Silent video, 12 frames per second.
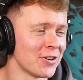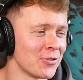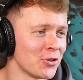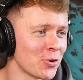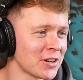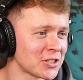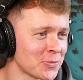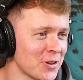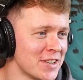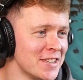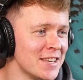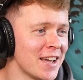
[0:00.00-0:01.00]
know, you ask
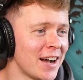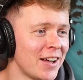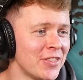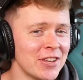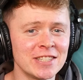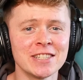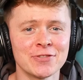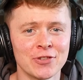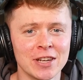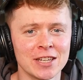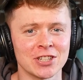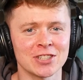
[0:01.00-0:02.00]
me, this is
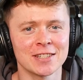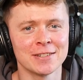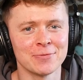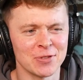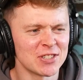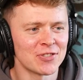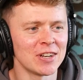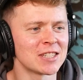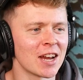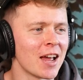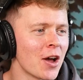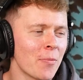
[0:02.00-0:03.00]
finished. It's finished.
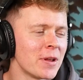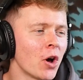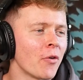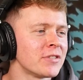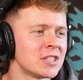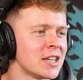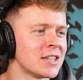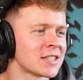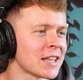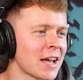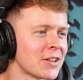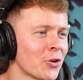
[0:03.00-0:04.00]
I mean, obviously it's
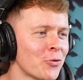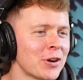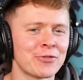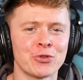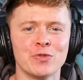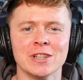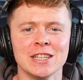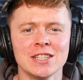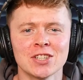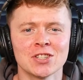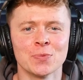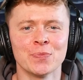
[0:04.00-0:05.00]
like not ready for release
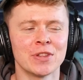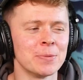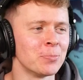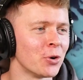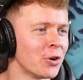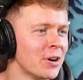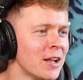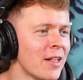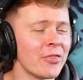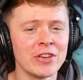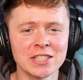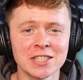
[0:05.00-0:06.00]
or something, but
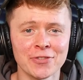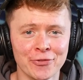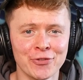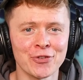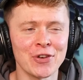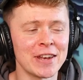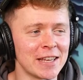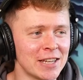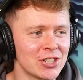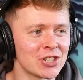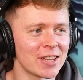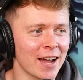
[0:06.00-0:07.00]
this is a
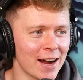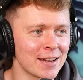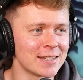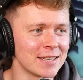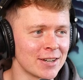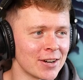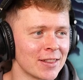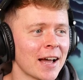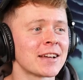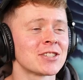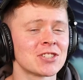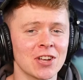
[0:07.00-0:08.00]
finished idea,
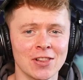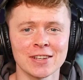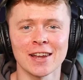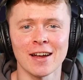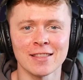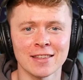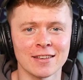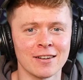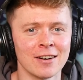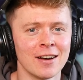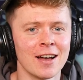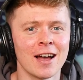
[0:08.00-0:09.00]
like solid idea.
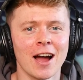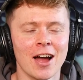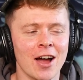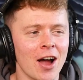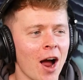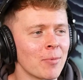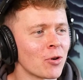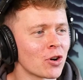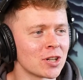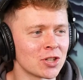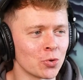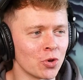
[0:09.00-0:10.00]
I'm not going
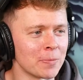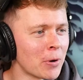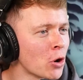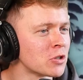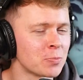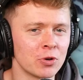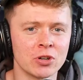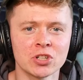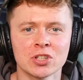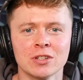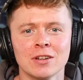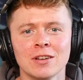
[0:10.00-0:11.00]
to do all the
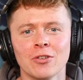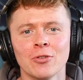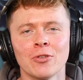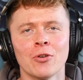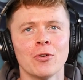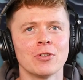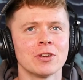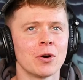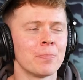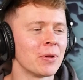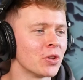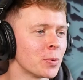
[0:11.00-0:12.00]
post-production or you know,
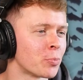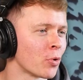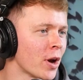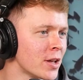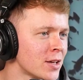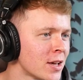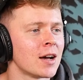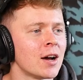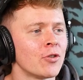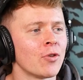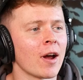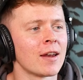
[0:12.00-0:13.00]
build a break
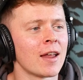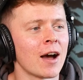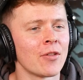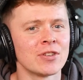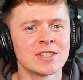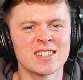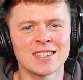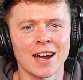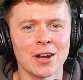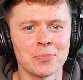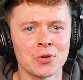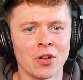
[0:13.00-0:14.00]
right now. This is kind
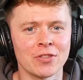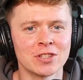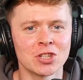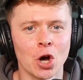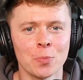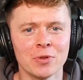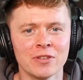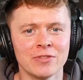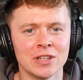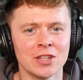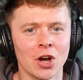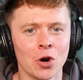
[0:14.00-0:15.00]
of beyond the scope of the
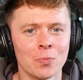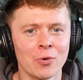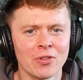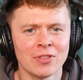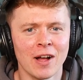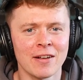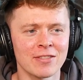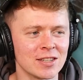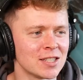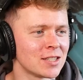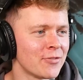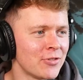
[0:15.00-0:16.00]
video, but like this
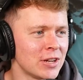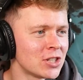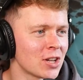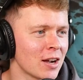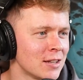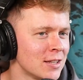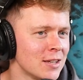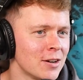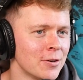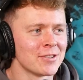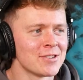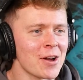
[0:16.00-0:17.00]
is a finished
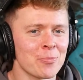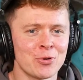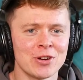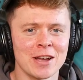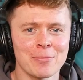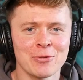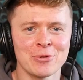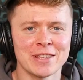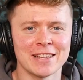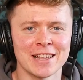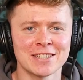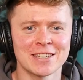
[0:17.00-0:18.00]
idea. Yeah, I'm pretty happy with
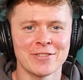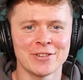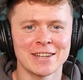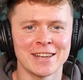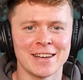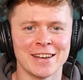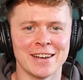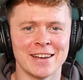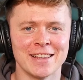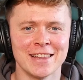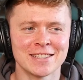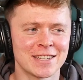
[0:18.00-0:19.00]
it. Let's give it
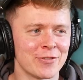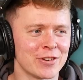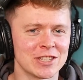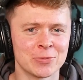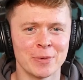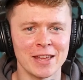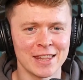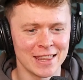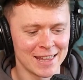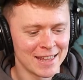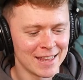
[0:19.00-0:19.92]
a spin.